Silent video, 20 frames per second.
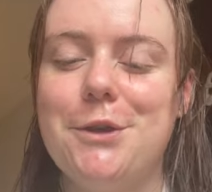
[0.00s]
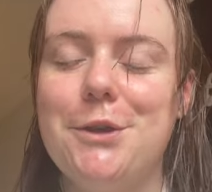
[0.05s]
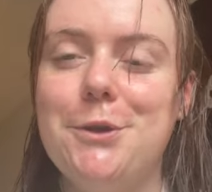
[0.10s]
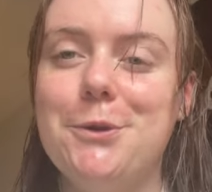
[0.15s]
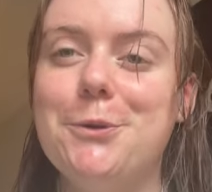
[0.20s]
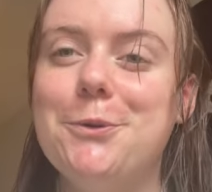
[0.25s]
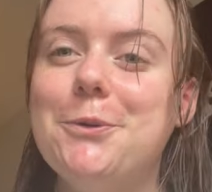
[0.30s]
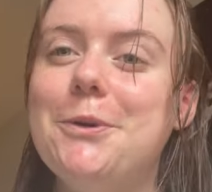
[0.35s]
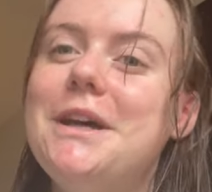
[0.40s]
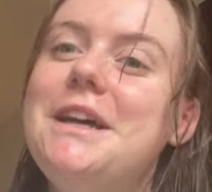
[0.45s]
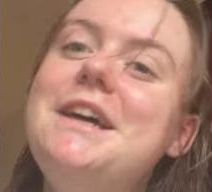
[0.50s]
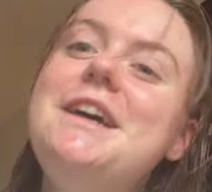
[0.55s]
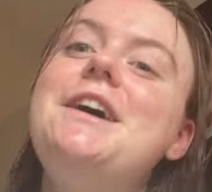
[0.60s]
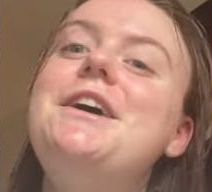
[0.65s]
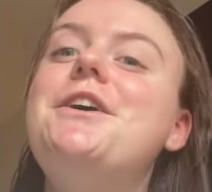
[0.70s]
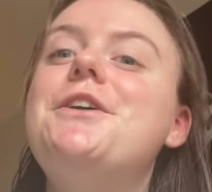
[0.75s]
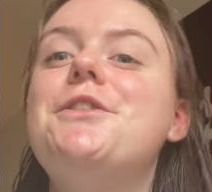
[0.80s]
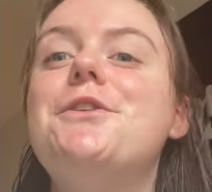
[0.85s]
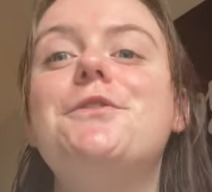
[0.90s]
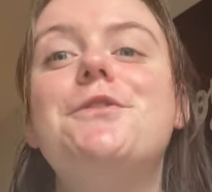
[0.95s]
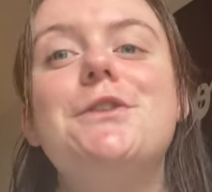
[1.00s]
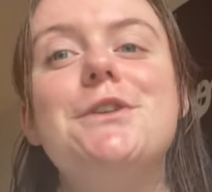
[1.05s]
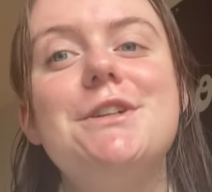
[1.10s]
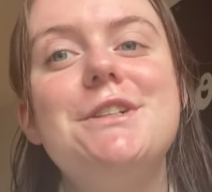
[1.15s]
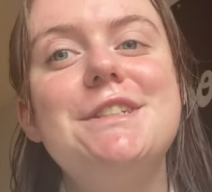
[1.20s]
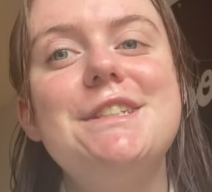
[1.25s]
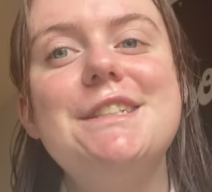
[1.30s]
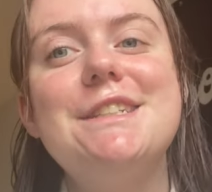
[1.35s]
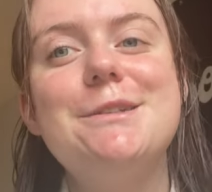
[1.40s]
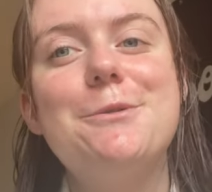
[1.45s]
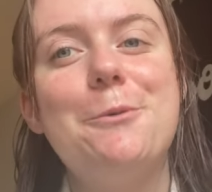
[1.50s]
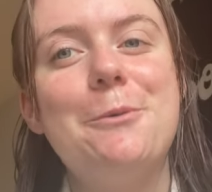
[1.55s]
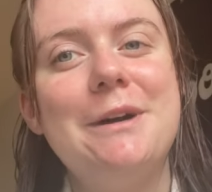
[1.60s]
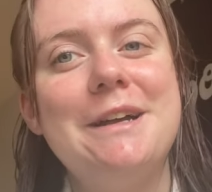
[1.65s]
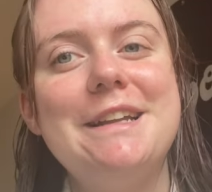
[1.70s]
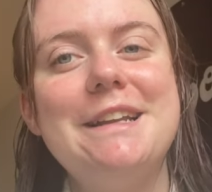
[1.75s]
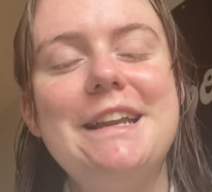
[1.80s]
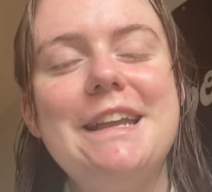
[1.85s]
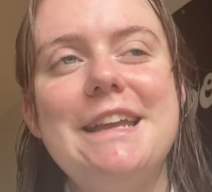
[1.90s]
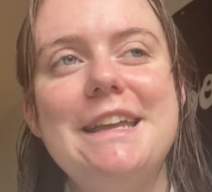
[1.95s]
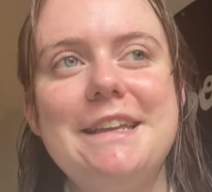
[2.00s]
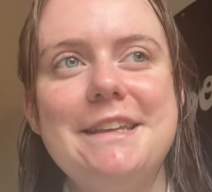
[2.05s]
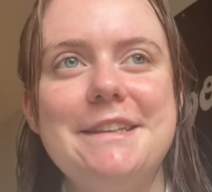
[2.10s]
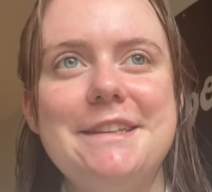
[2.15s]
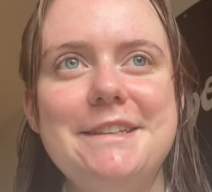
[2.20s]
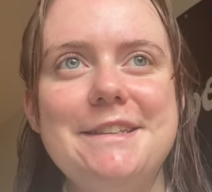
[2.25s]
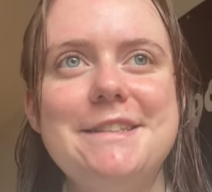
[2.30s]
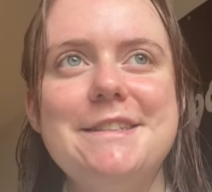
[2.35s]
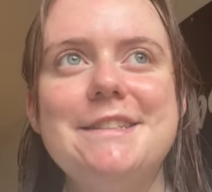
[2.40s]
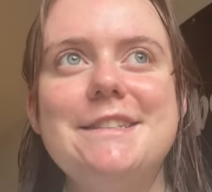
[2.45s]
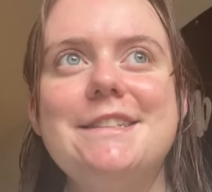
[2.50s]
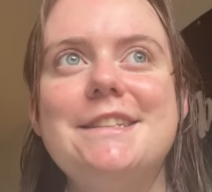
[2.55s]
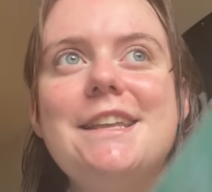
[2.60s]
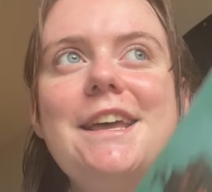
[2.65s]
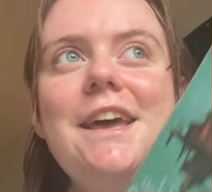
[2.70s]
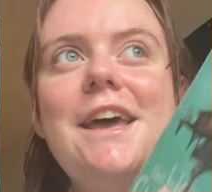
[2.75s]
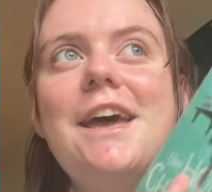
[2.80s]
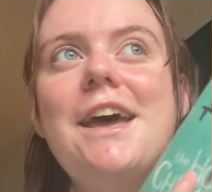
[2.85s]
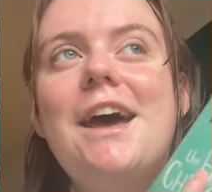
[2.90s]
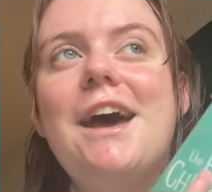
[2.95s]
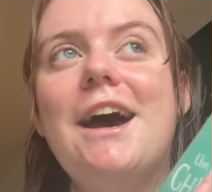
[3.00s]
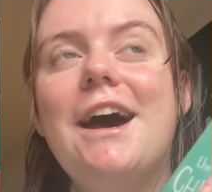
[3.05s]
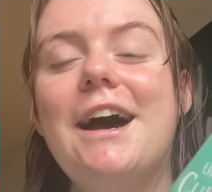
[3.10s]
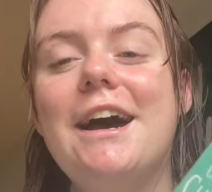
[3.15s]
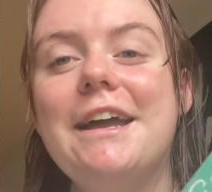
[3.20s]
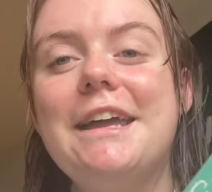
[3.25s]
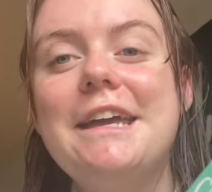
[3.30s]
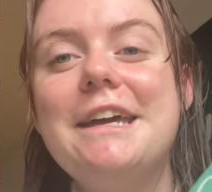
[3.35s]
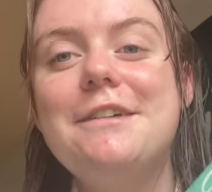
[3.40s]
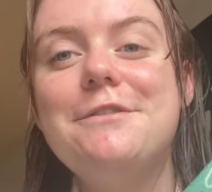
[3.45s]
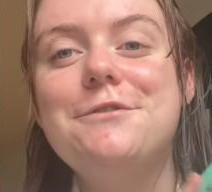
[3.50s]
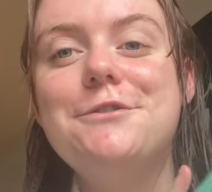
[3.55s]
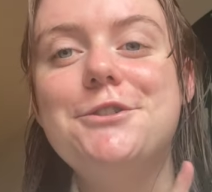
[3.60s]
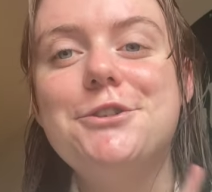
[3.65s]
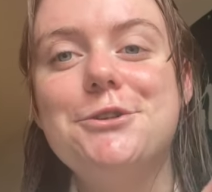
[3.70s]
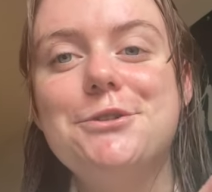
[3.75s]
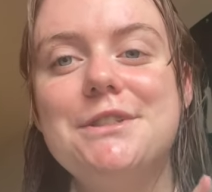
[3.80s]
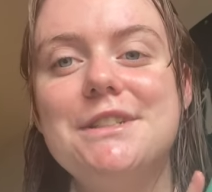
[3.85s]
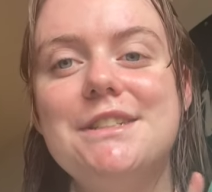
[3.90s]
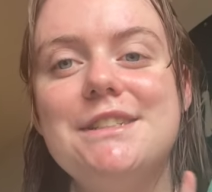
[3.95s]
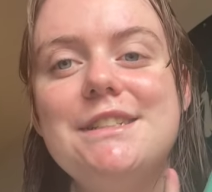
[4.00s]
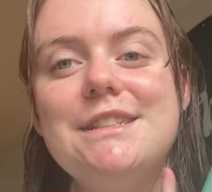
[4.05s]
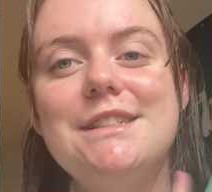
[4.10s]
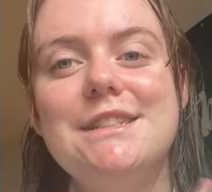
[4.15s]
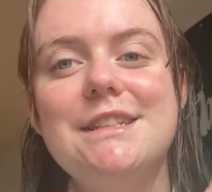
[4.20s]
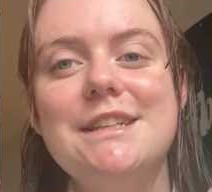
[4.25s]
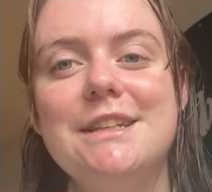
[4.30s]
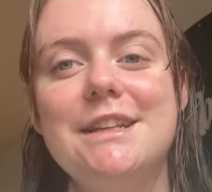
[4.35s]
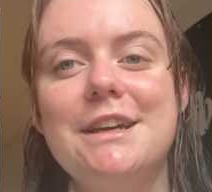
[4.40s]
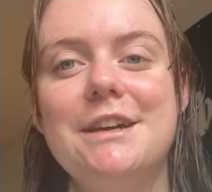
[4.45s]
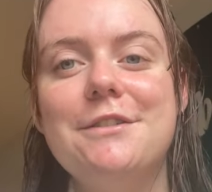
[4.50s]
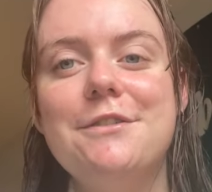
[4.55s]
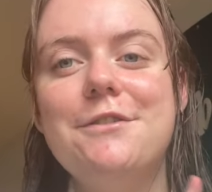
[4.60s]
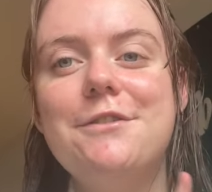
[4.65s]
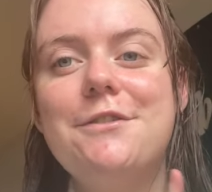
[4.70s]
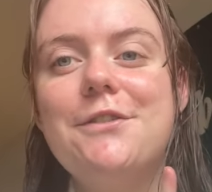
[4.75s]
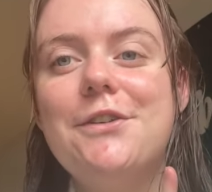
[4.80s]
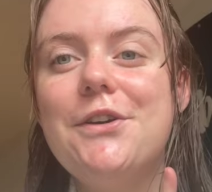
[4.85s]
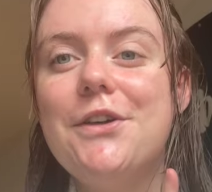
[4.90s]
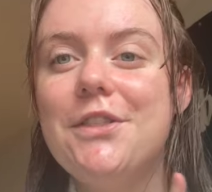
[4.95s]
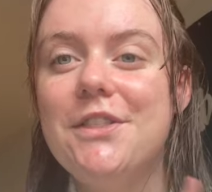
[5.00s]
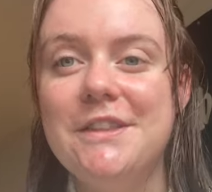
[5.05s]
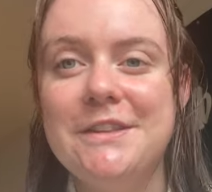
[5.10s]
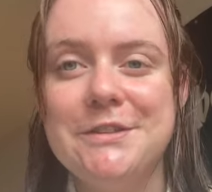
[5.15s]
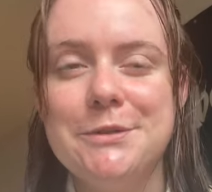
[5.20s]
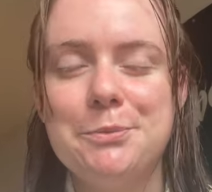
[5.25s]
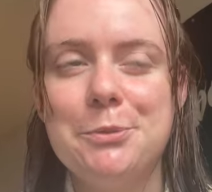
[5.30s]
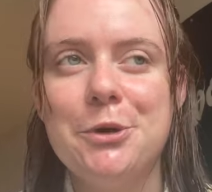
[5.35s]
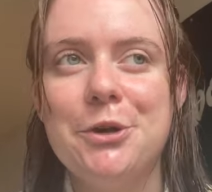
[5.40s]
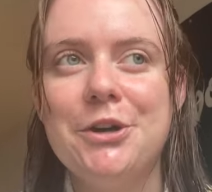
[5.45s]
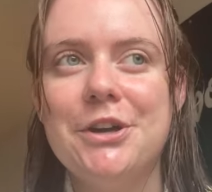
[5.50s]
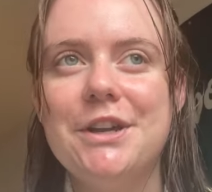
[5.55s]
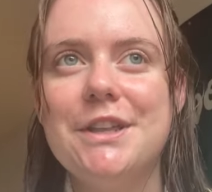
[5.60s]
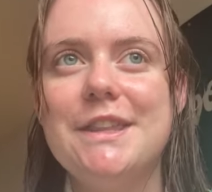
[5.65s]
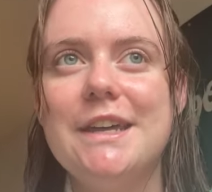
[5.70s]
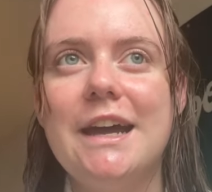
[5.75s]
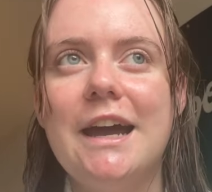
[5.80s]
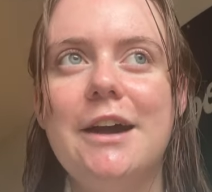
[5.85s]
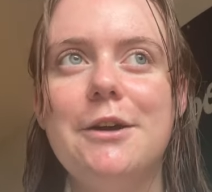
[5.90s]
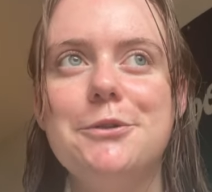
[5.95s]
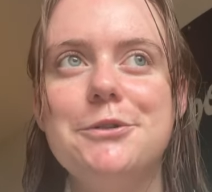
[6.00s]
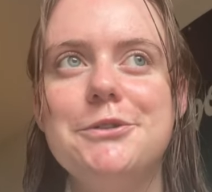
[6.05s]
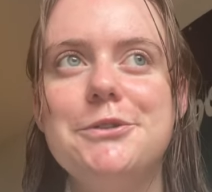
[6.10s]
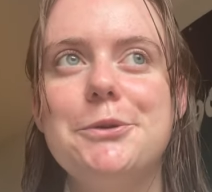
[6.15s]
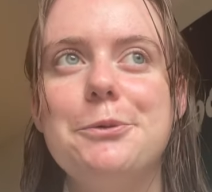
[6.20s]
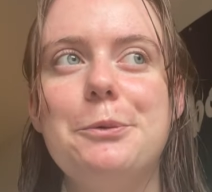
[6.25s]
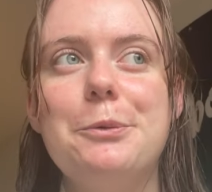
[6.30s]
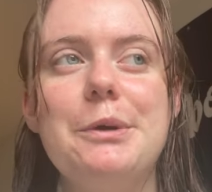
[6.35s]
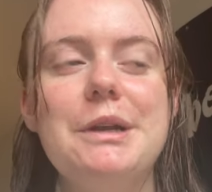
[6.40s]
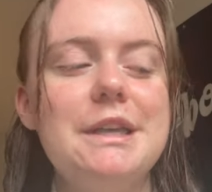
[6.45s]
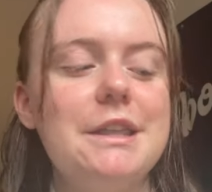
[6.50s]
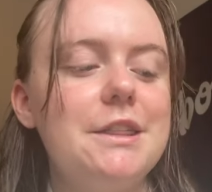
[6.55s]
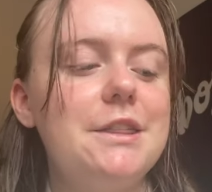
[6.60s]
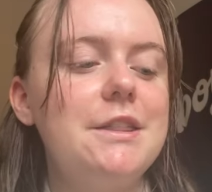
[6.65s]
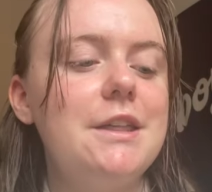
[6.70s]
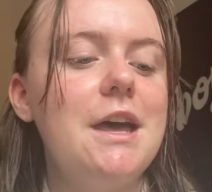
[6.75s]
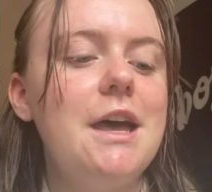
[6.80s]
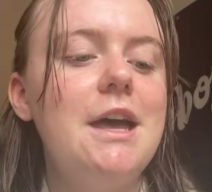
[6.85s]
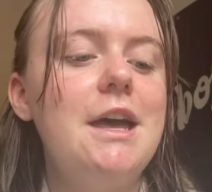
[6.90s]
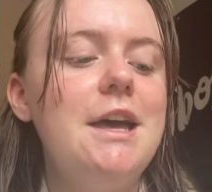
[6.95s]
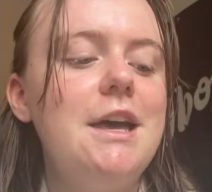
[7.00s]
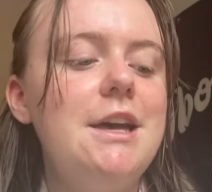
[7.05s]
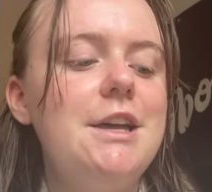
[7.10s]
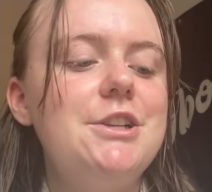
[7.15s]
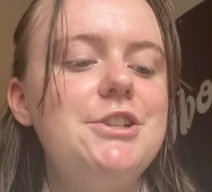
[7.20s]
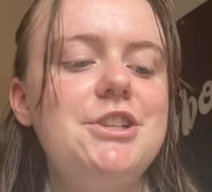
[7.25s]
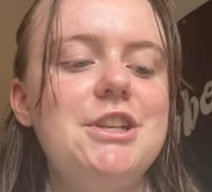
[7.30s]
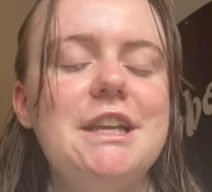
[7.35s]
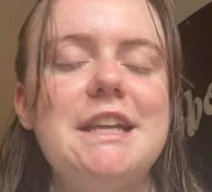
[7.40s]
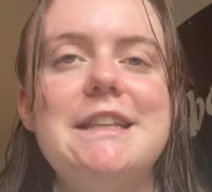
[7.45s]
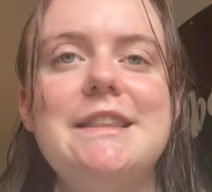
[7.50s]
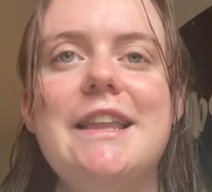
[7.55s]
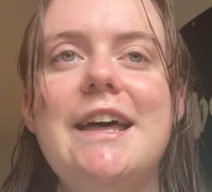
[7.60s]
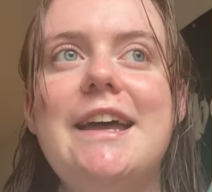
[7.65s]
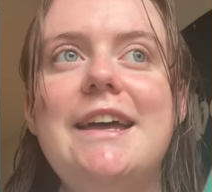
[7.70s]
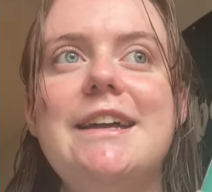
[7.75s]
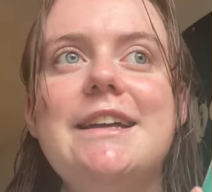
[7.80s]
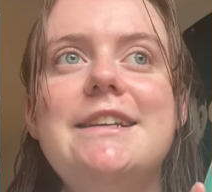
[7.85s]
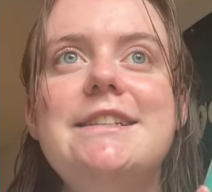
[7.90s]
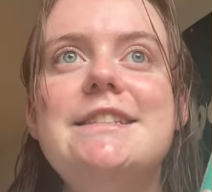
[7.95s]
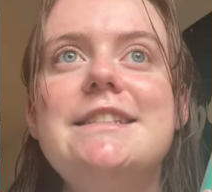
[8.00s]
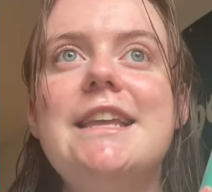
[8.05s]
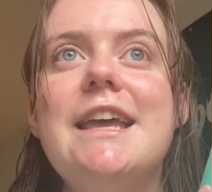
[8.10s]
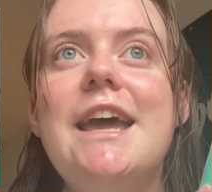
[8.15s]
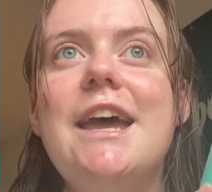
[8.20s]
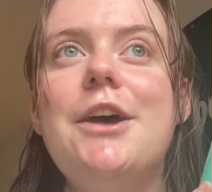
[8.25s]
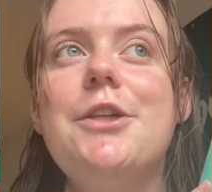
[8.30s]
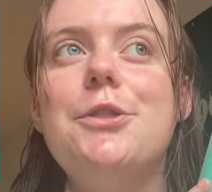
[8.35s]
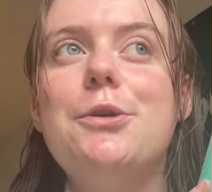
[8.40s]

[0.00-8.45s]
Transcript: you. The first one is I have chosen to DNF this book, The House with Chicken Legs.